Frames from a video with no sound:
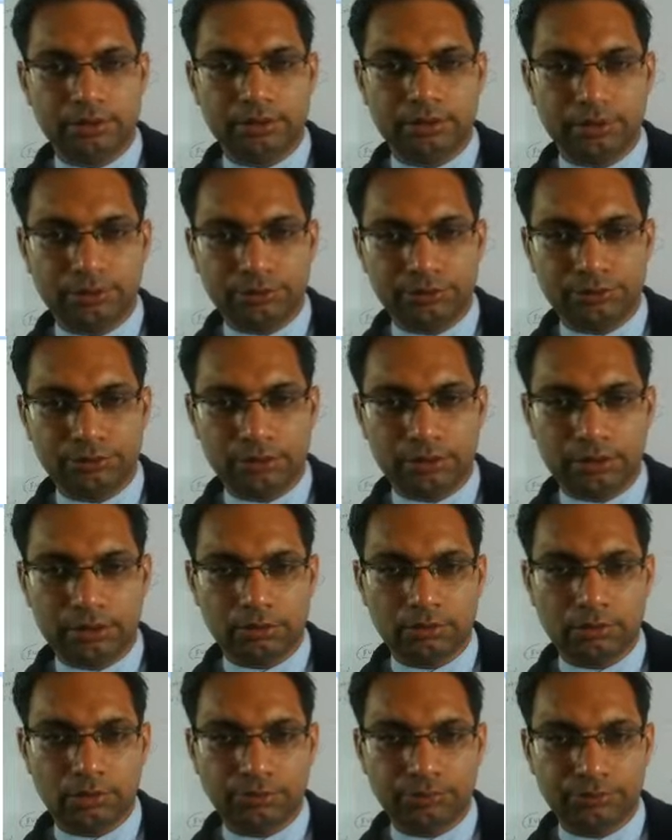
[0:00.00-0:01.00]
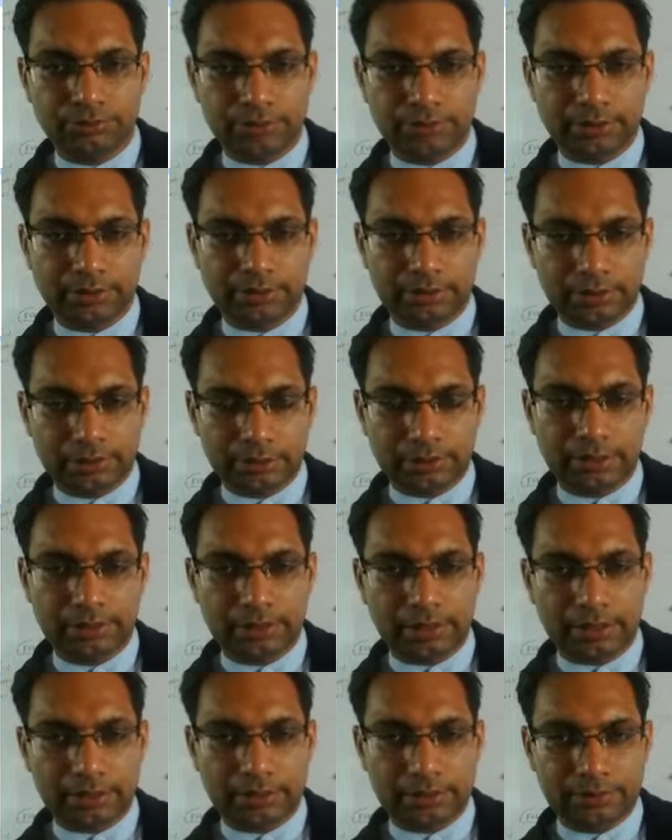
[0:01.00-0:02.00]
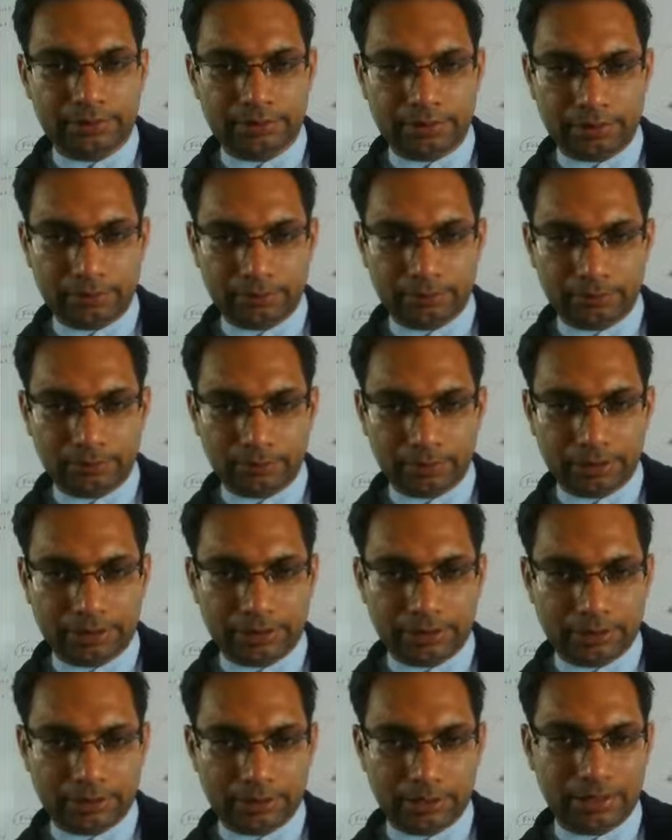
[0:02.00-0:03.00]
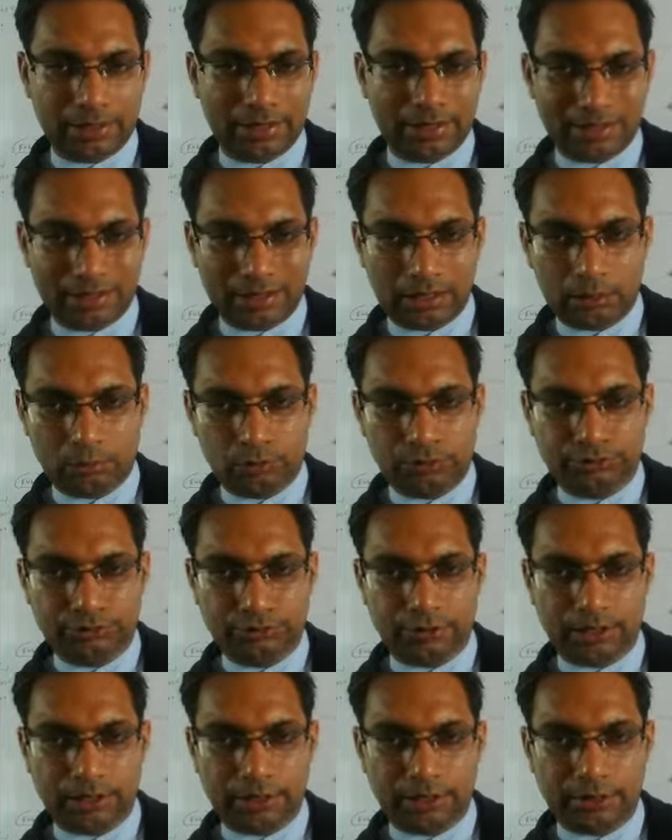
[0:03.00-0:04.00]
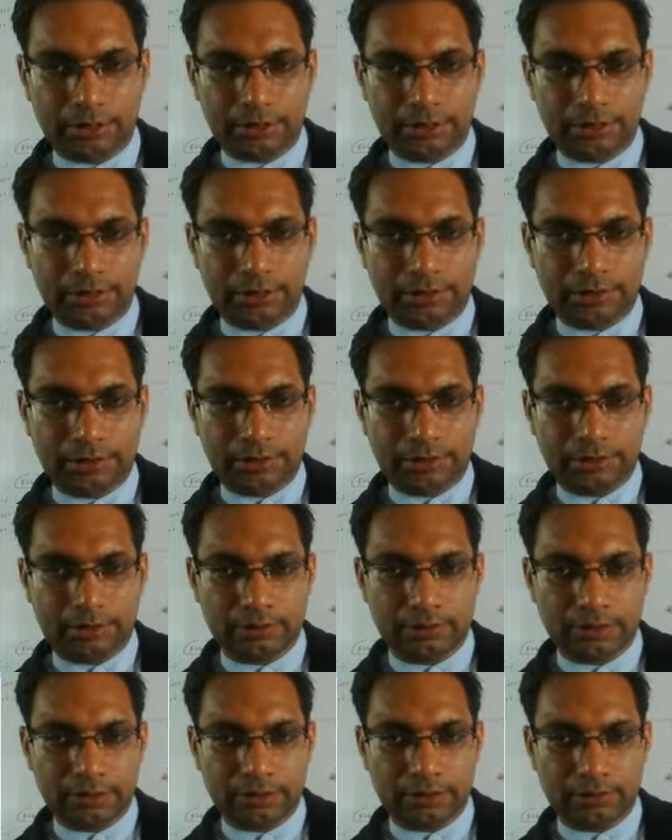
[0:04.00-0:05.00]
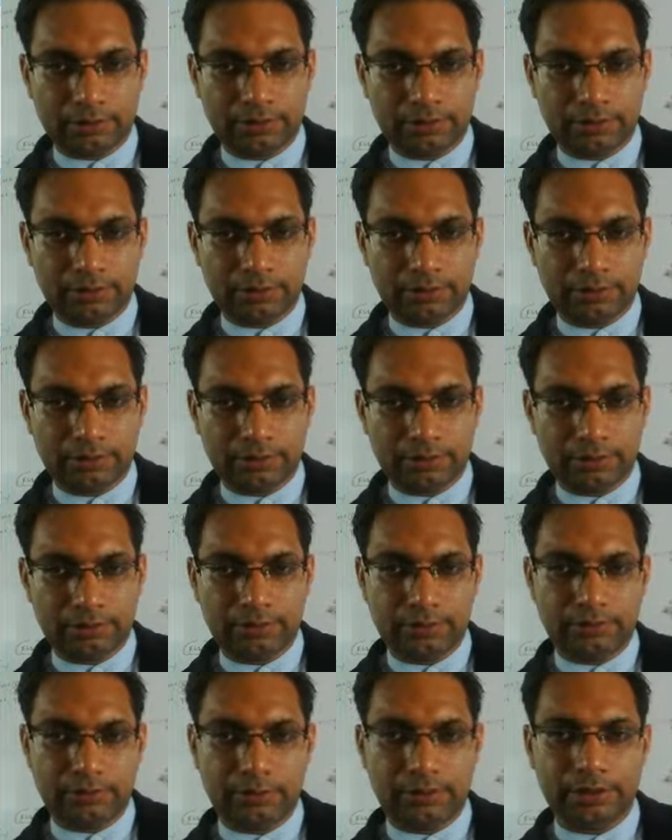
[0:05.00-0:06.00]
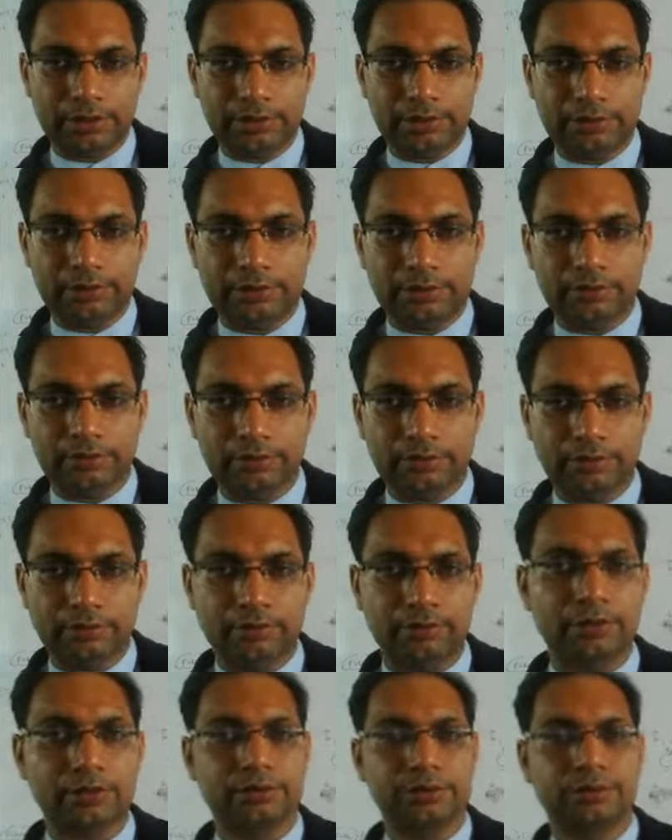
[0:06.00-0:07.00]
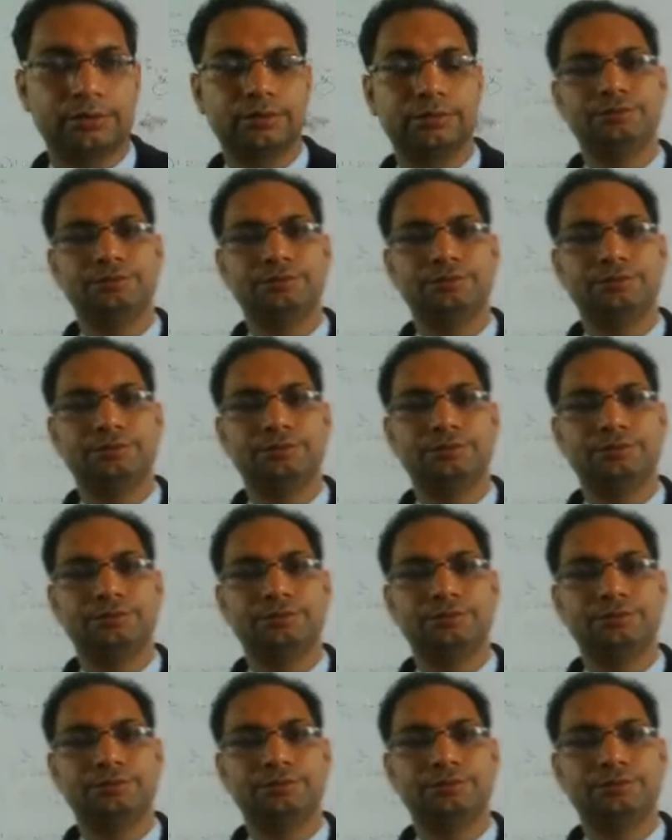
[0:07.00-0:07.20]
this you can confidently write by taking n outside and write it like this.